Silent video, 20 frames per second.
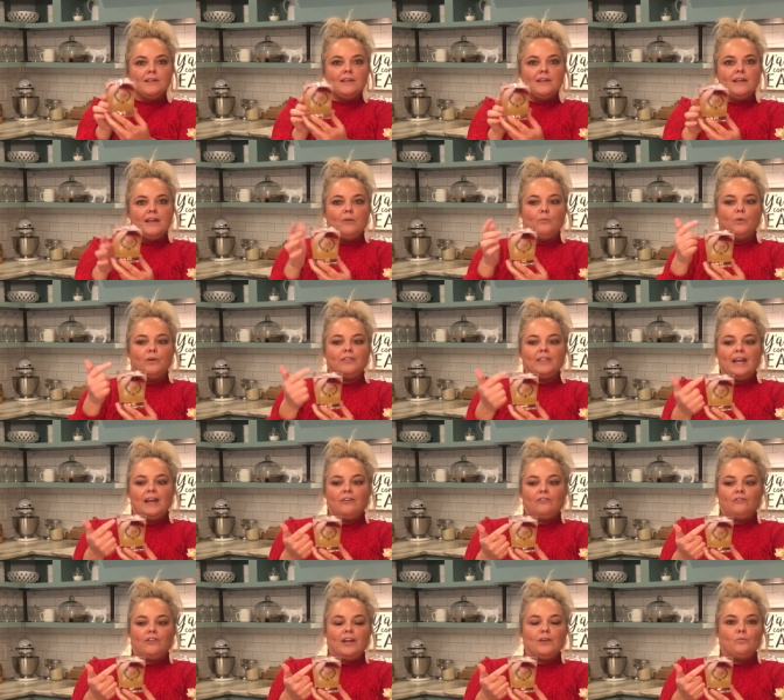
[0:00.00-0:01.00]
And what that
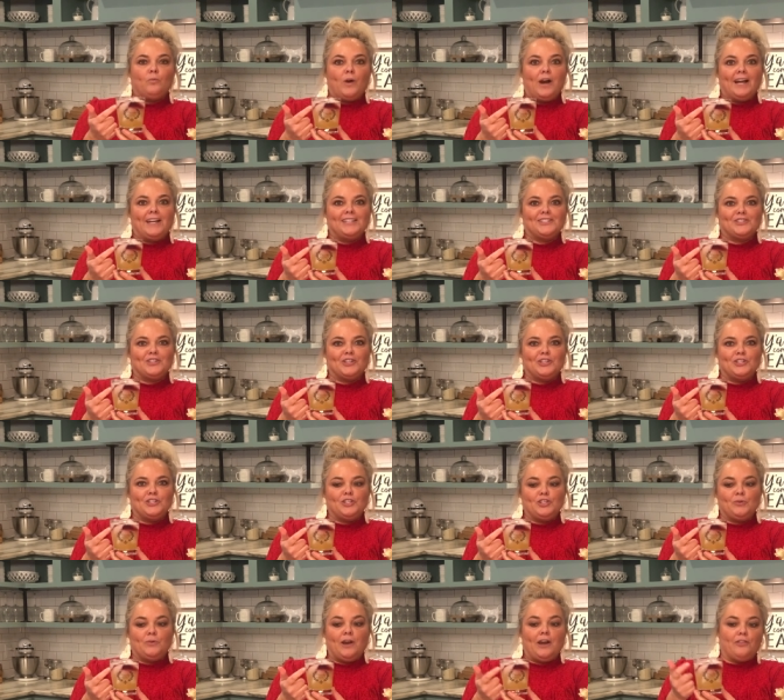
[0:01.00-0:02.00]
red wine is gonna
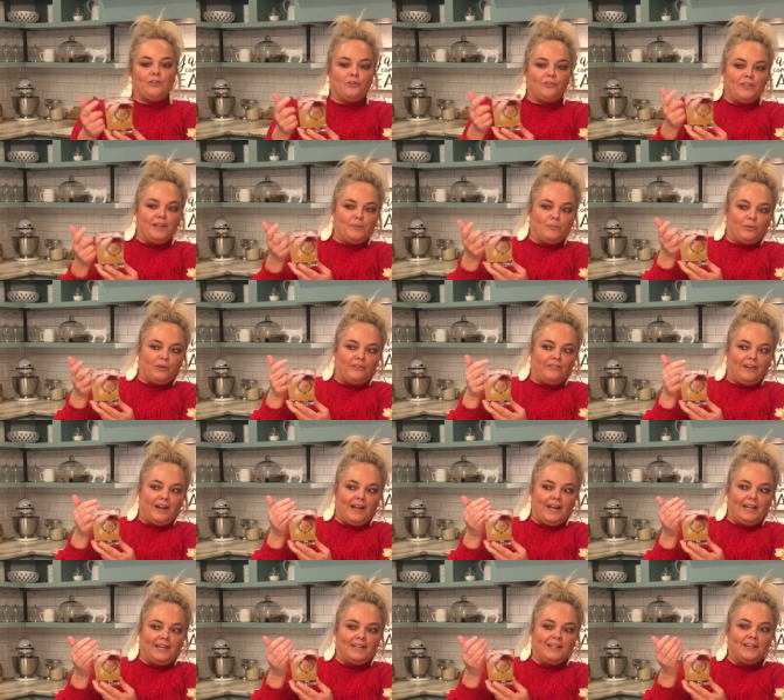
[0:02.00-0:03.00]
do other than
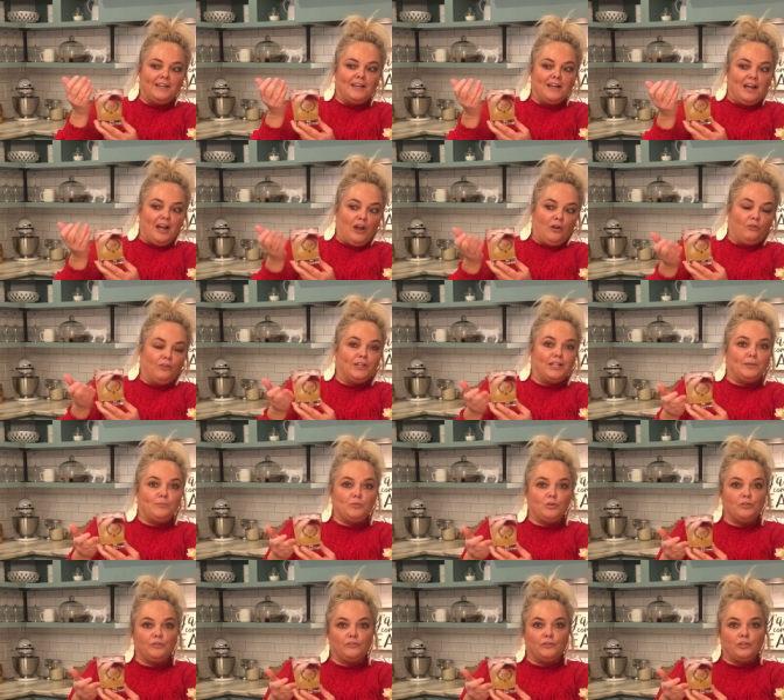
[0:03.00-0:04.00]
provide a really
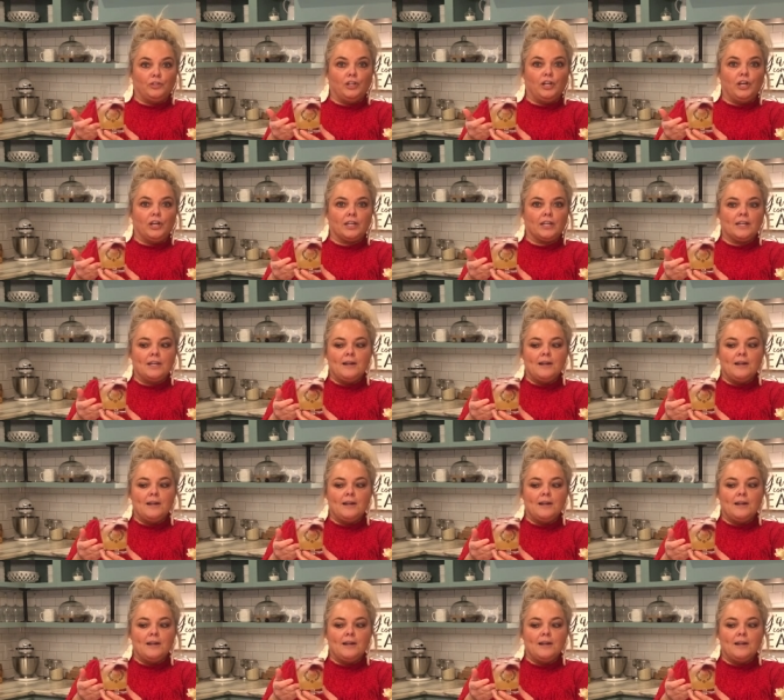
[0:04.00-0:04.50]
beautiful look,